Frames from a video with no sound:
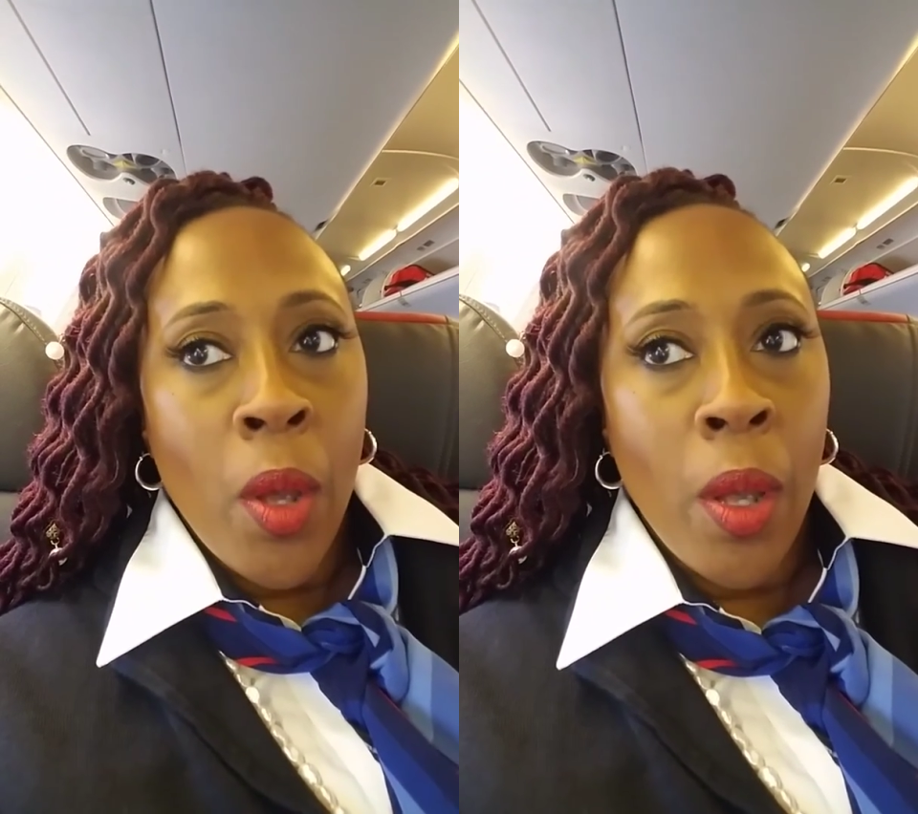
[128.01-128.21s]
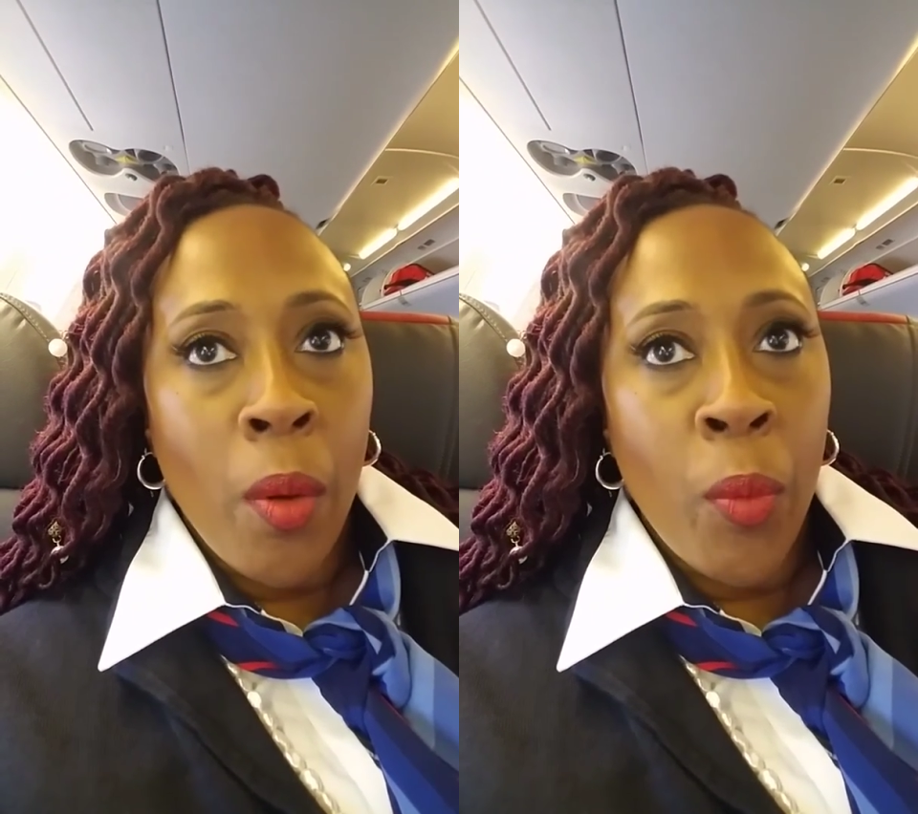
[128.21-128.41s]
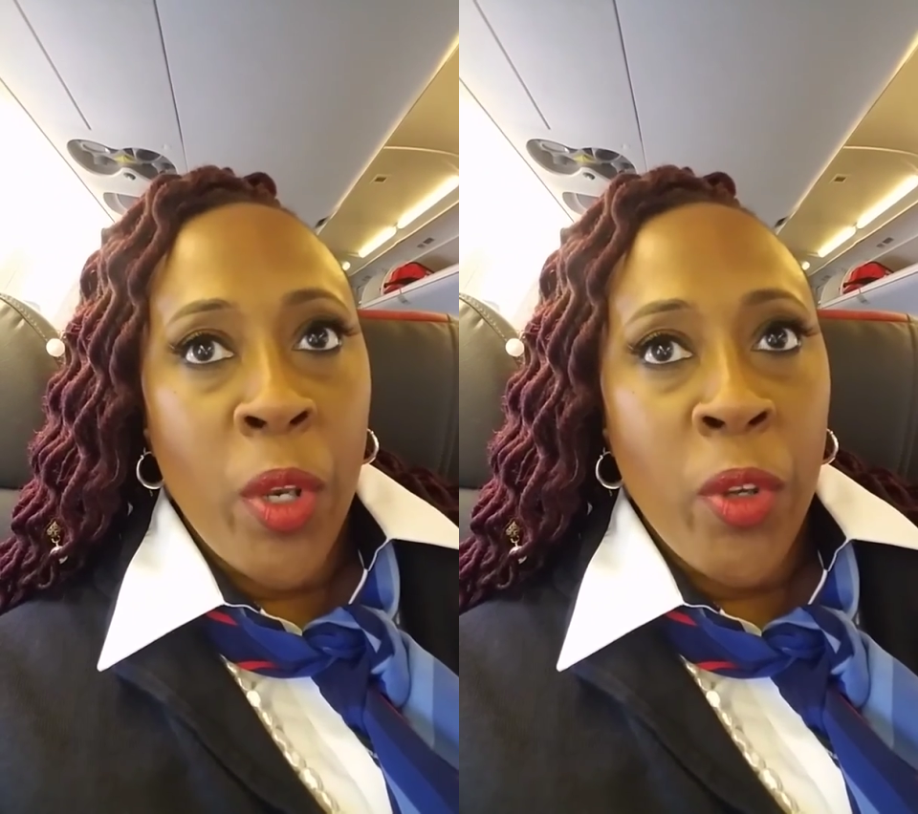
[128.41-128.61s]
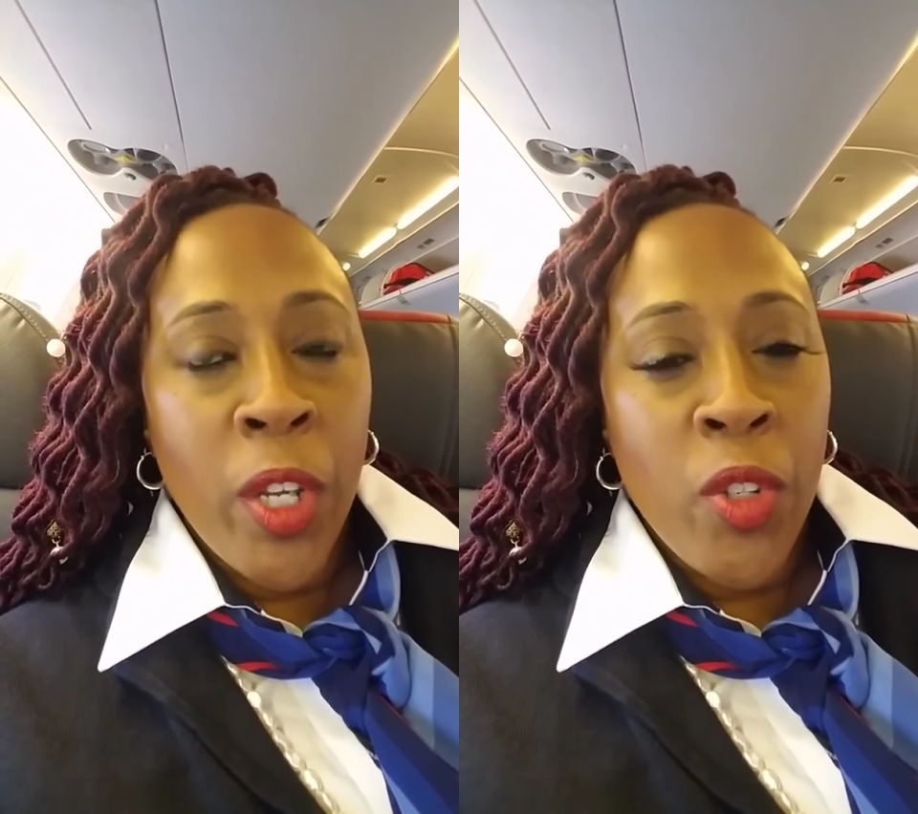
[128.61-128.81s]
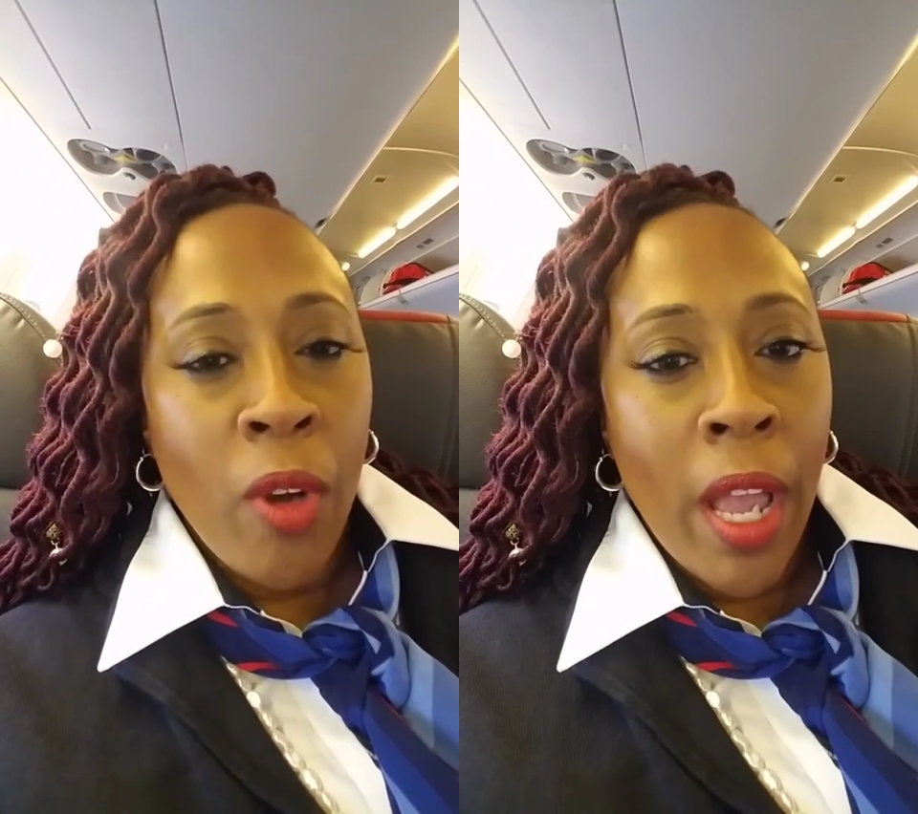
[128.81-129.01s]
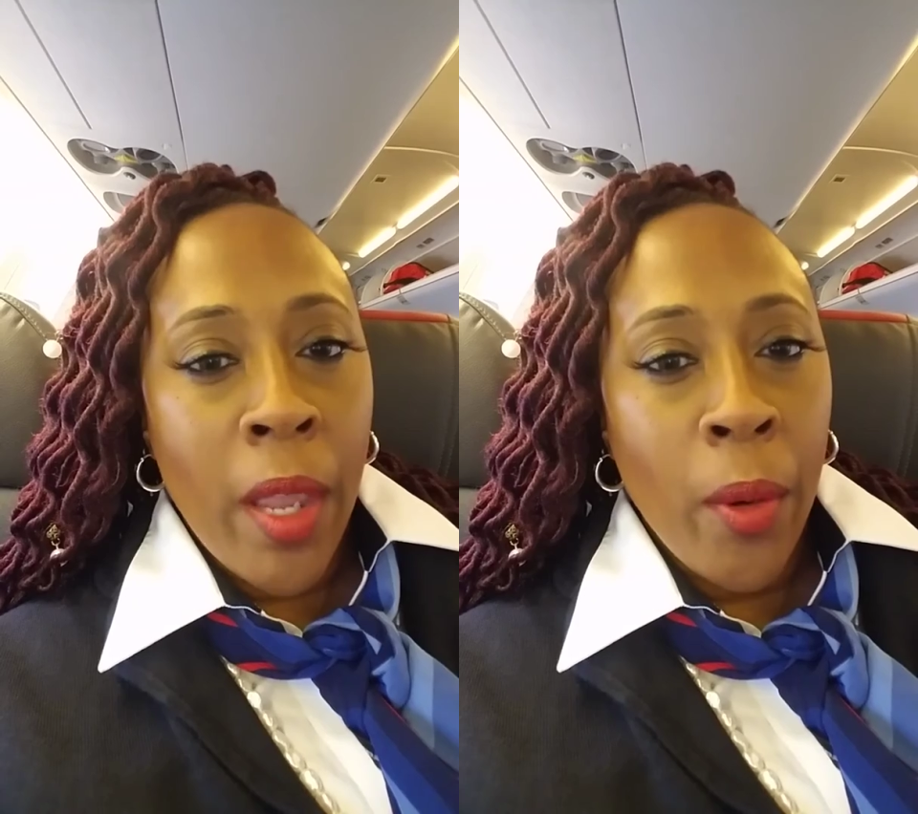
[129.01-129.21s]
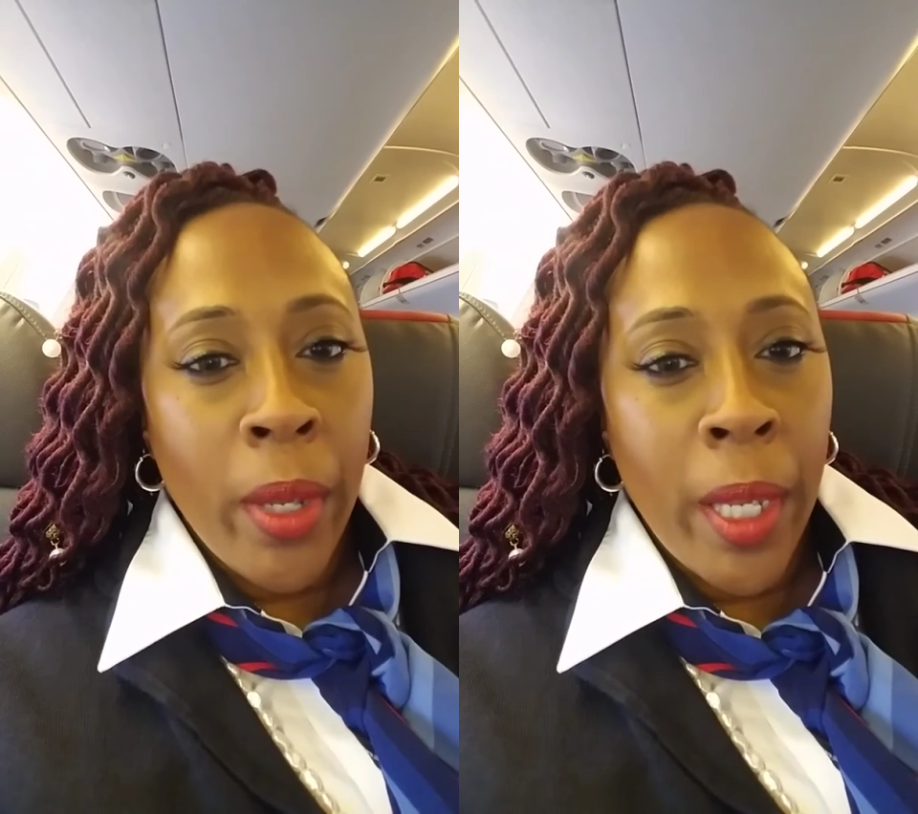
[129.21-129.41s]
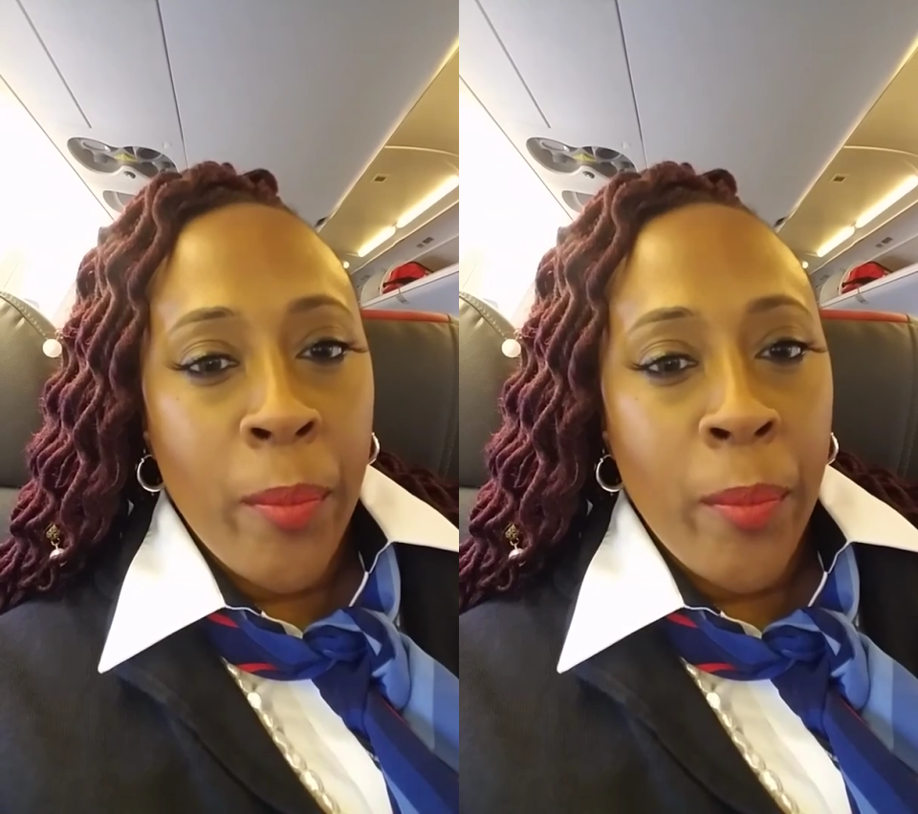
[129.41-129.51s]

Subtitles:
when you get your iOE,